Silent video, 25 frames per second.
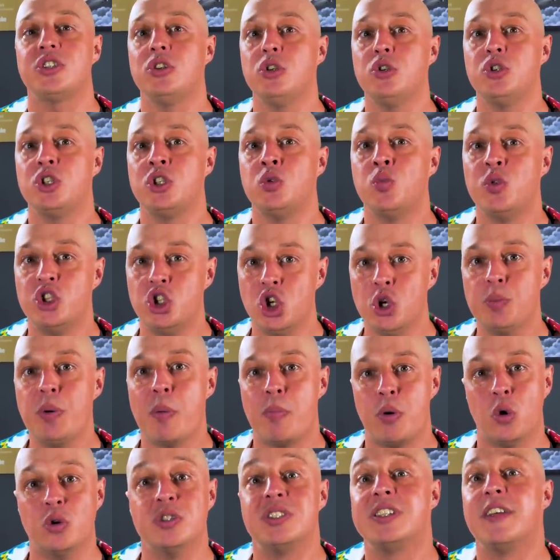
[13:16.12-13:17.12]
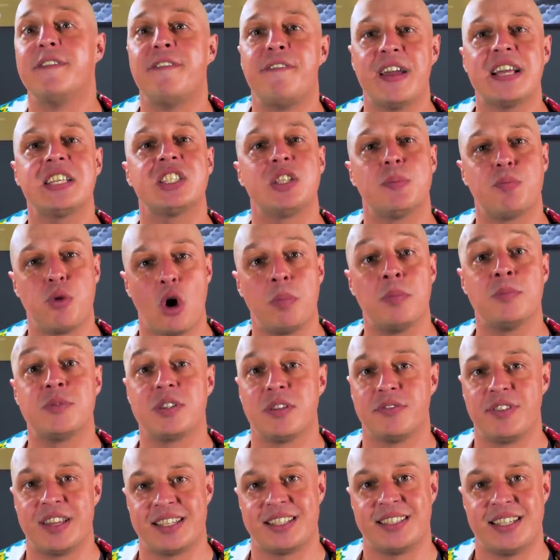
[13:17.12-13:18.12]
solution would you propose to fix the problems
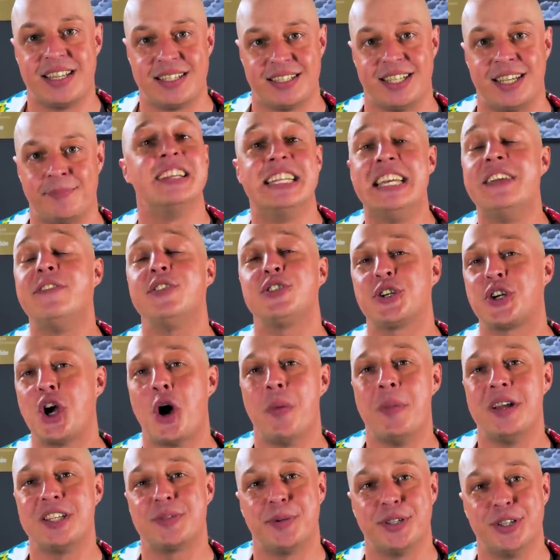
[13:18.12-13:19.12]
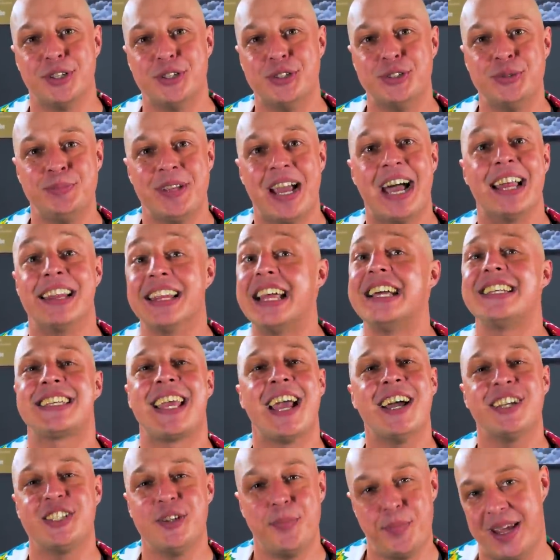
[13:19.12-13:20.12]
of this city? Leave us your comments below and let's
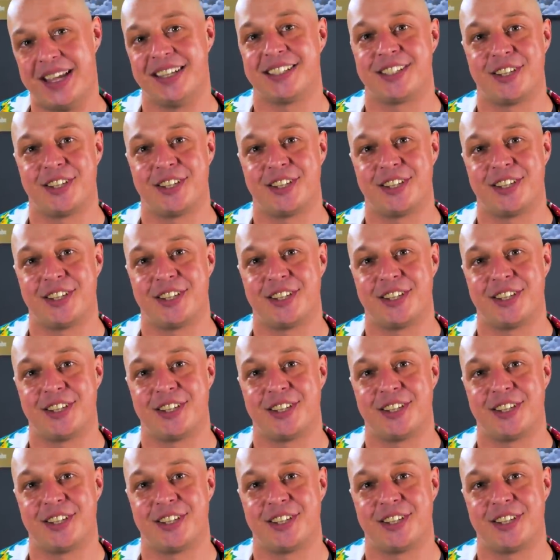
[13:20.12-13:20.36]
get a debate